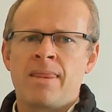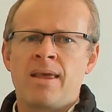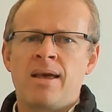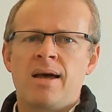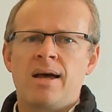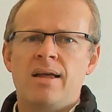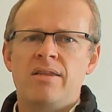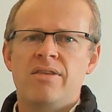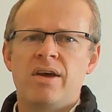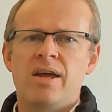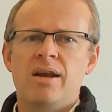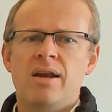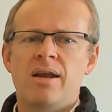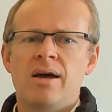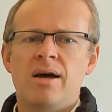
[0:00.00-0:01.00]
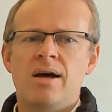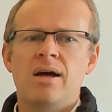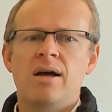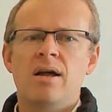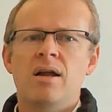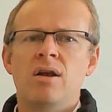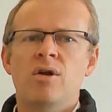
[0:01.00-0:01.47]
Then
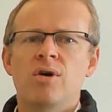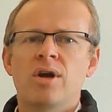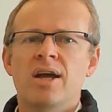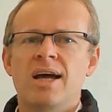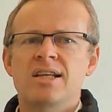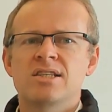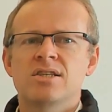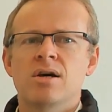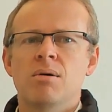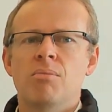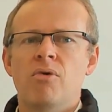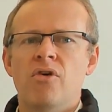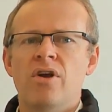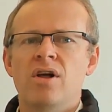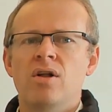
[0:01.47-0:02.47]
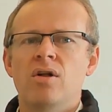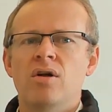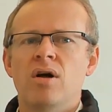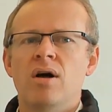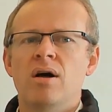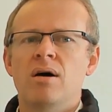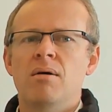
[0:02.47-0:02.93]
looking at some
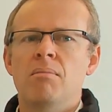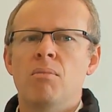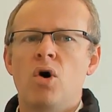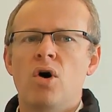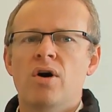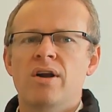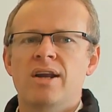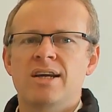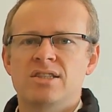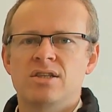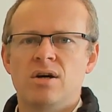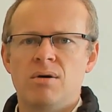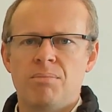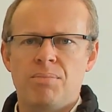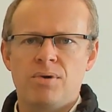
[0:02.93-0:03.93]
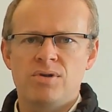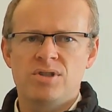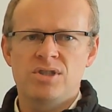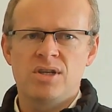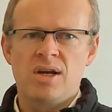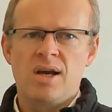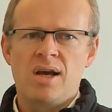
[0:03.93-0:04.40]
real market examples.
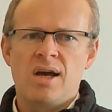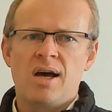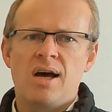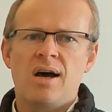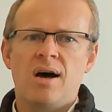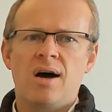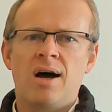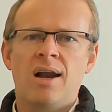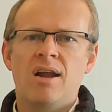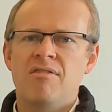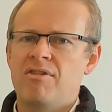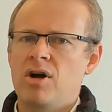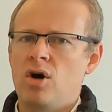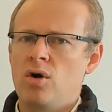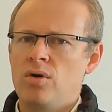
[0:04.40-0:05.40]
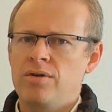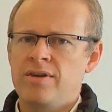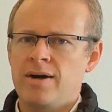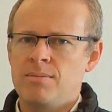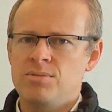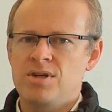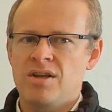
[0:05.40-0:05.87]
I love gold.
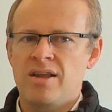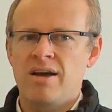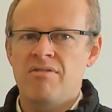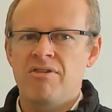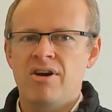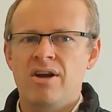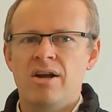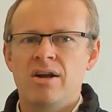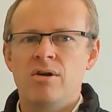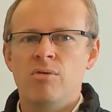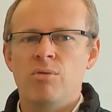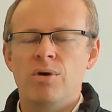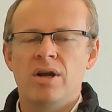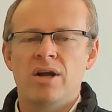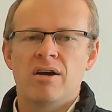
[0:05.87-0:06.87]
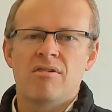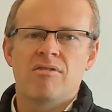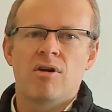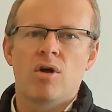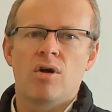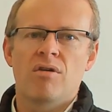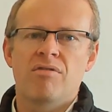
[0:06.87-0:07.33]
I'm South African. We have a
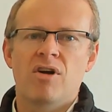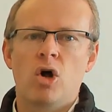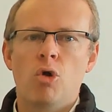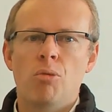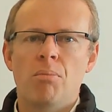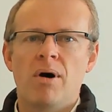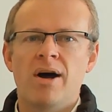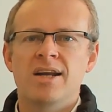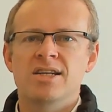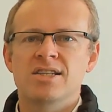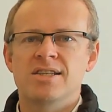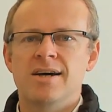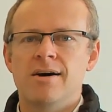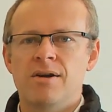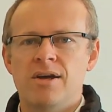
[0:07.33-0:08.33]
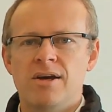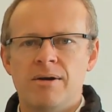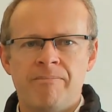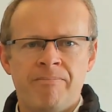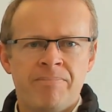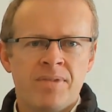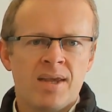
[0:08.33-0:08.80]
lot of gold miners down here.
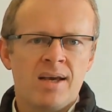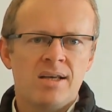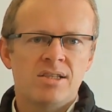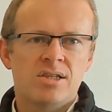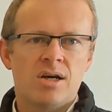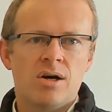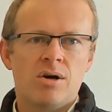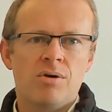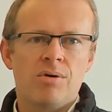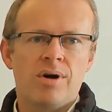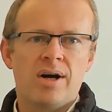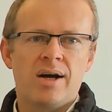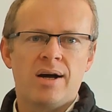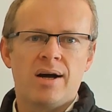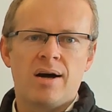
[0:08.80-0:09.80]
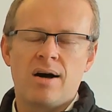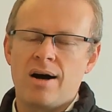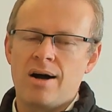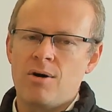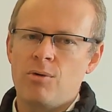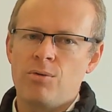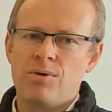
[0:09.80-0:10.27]
So I
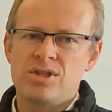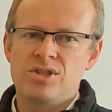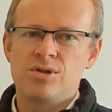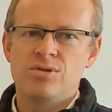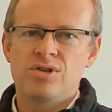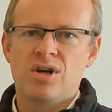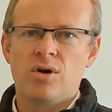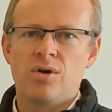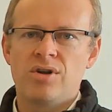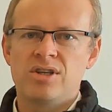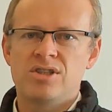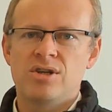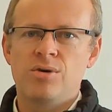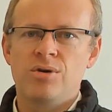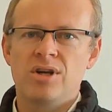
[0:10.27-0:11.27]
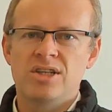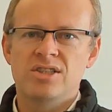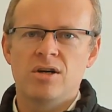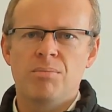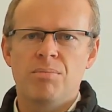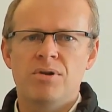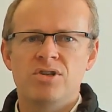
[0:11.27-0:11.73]
always use gold as a good
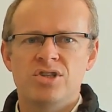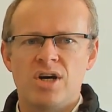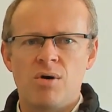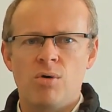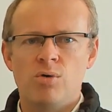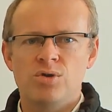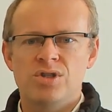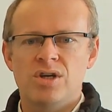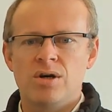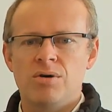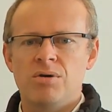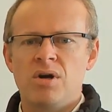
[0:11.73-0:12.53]
example. Joe also